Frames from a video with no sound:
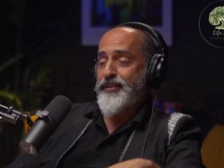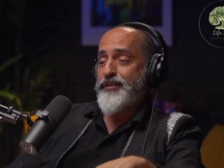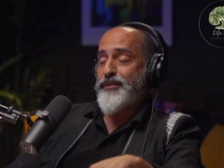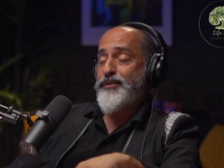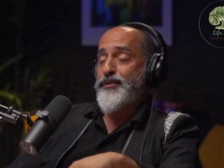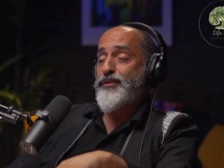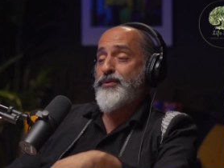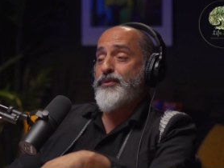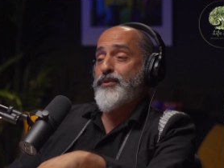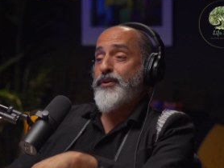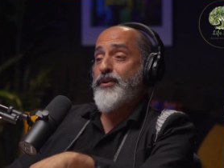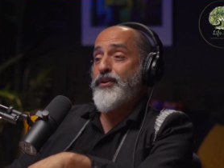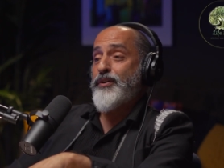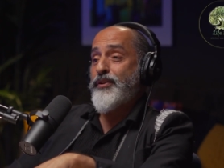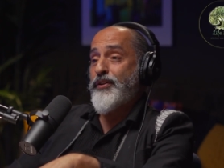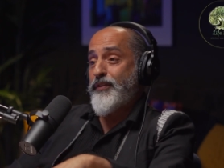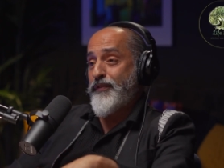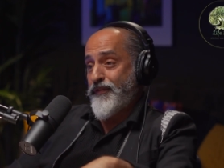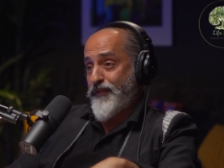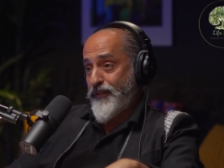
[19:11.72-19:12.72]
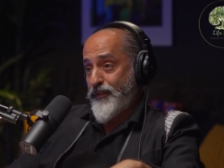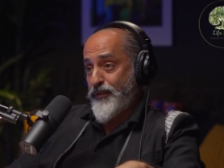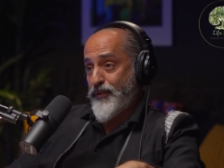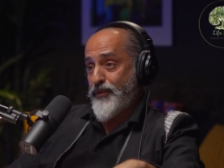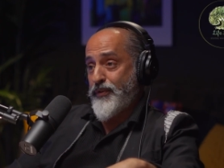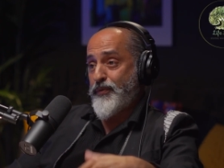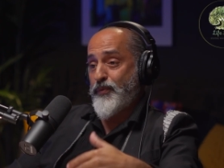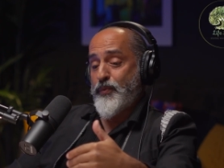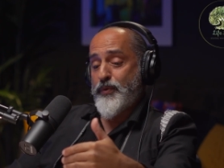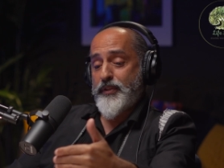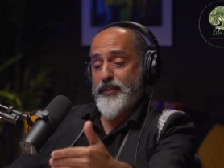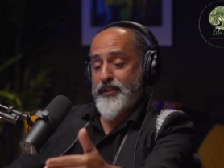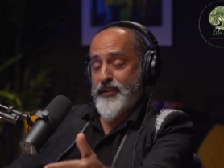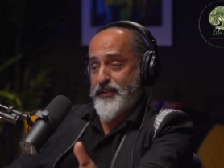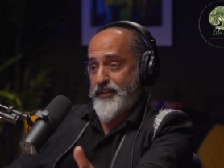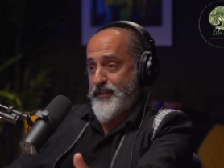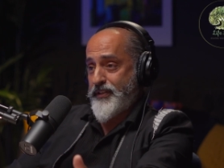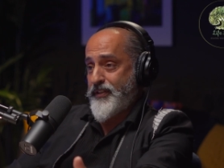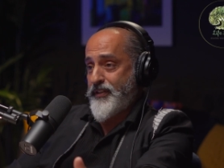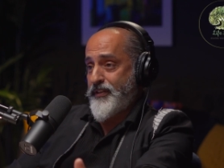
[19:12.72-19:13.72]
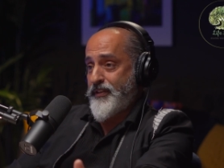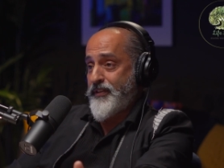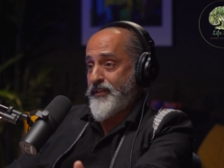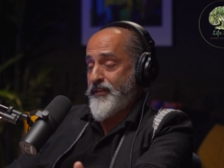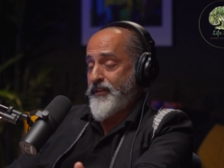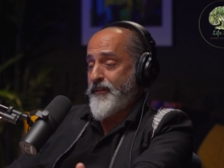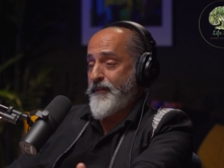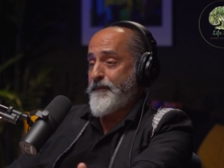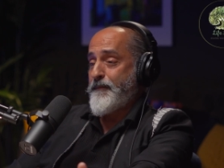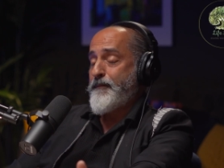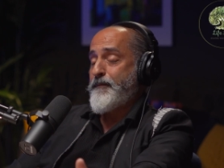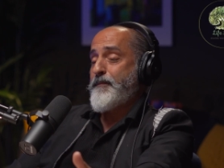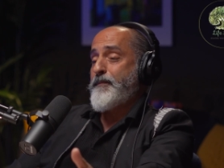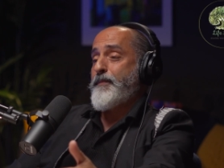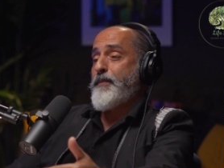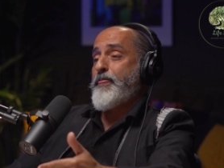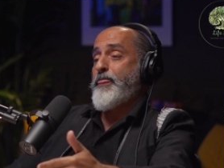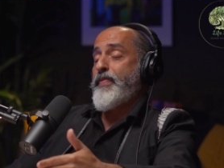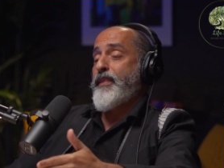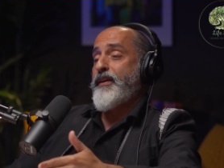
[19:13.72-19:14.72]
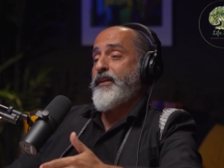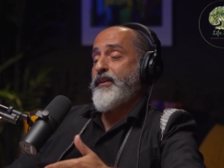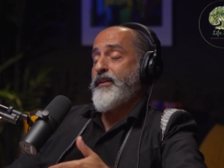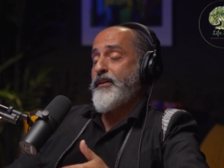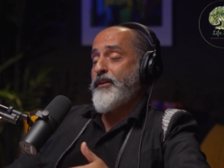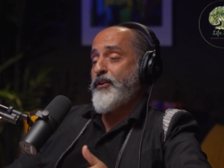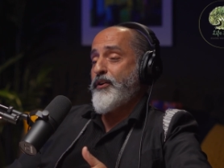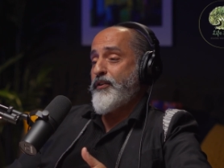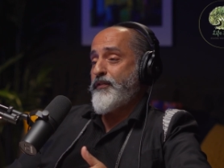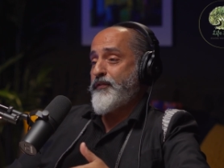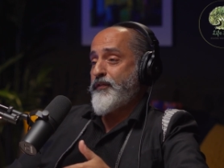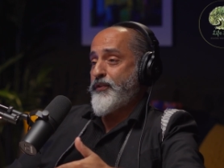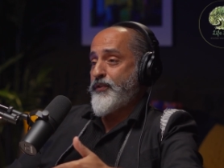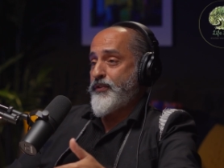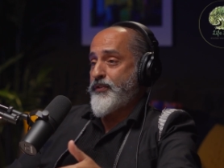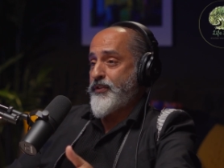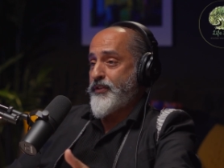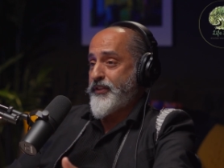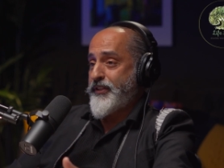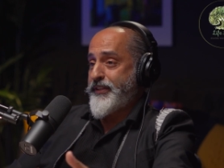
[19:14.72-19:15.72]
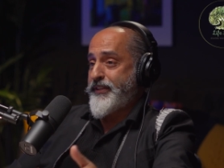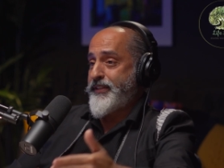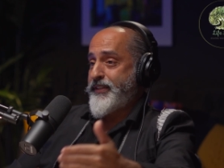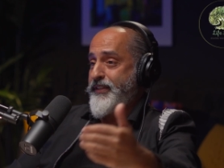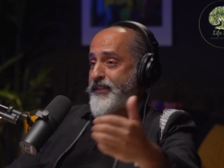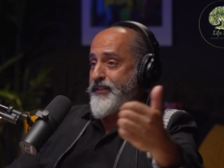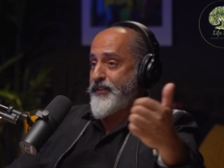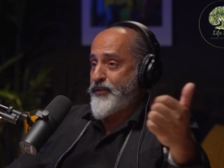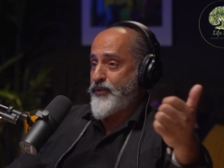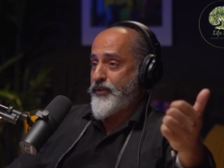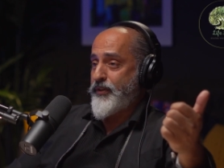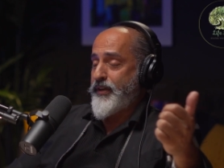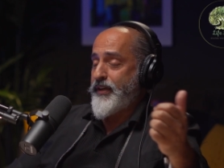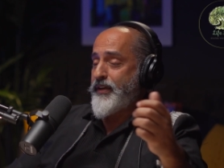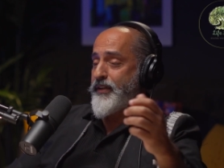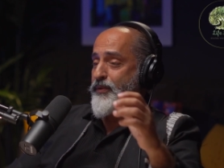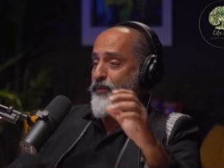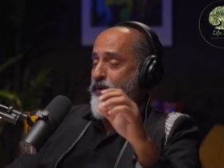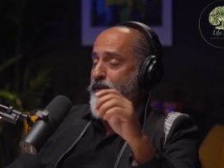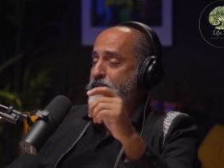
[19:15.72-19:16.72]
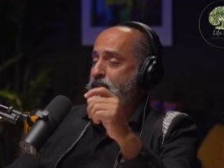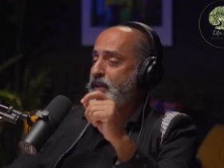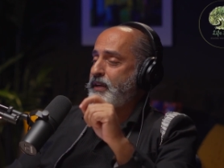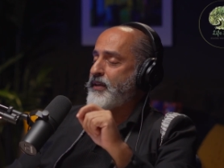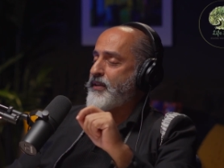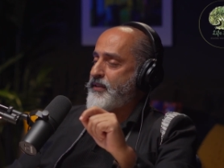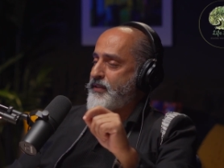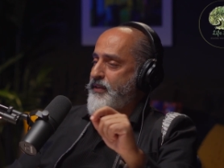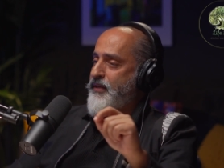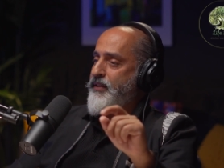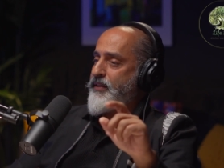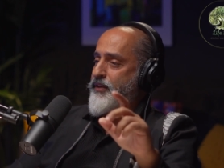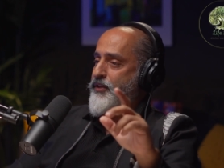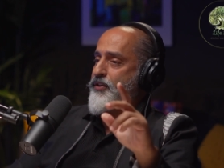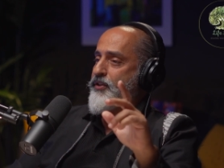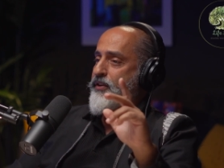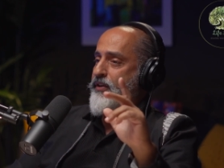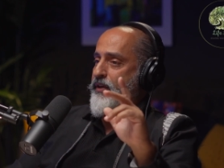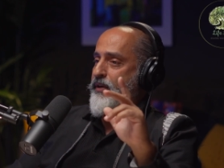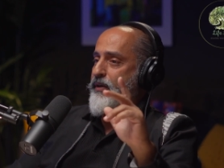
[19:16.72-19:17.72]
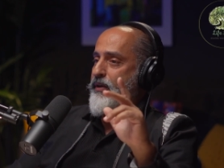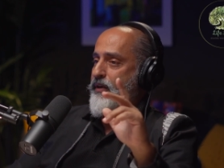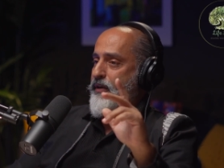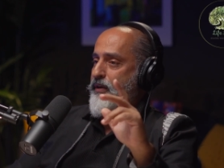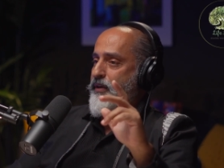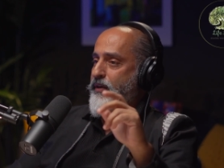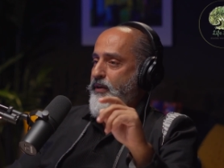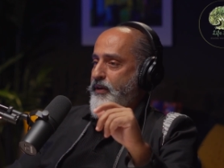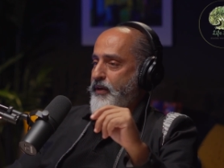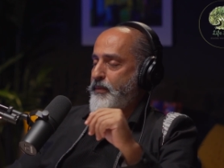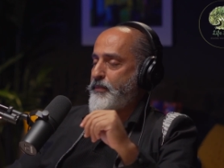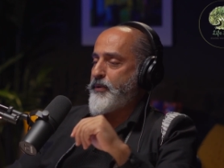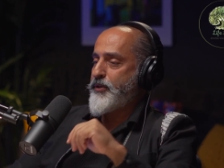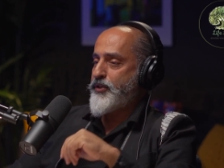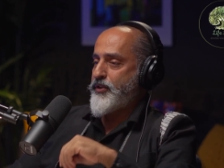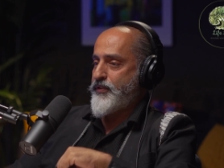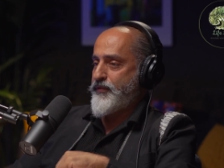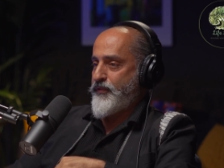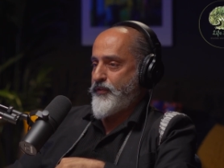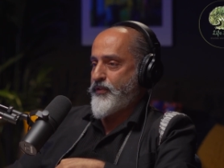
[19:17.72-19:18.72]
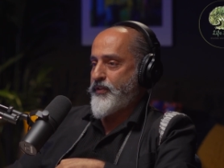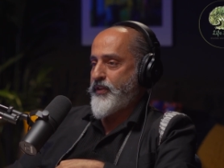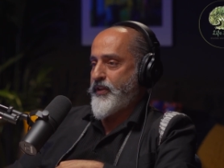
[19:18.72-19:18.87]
so on the floor with the sea golf course on the sea. so it was like signature uh, uh, images for